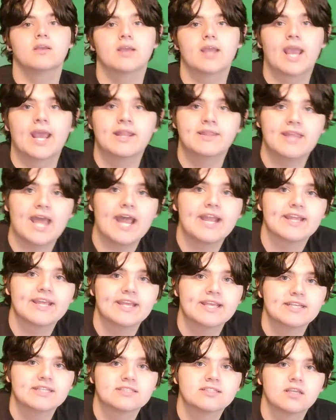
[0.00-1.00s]
And that
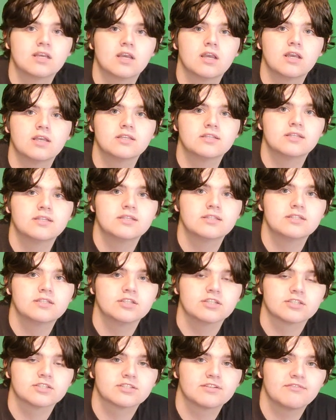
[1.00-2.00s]
is
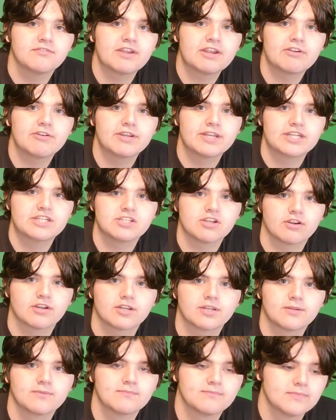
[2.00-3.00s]
your severity
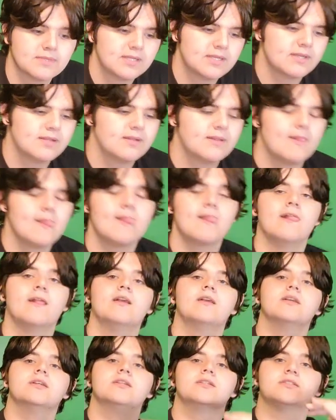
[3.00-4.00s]
chart.
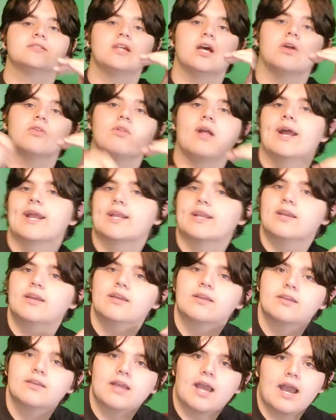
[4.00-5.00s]
So,
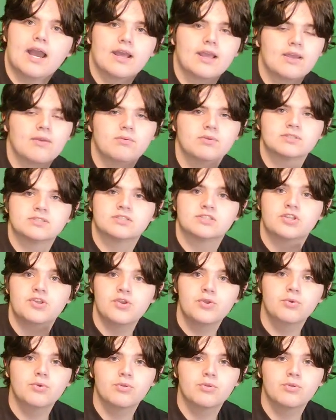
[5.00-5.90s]
it was 2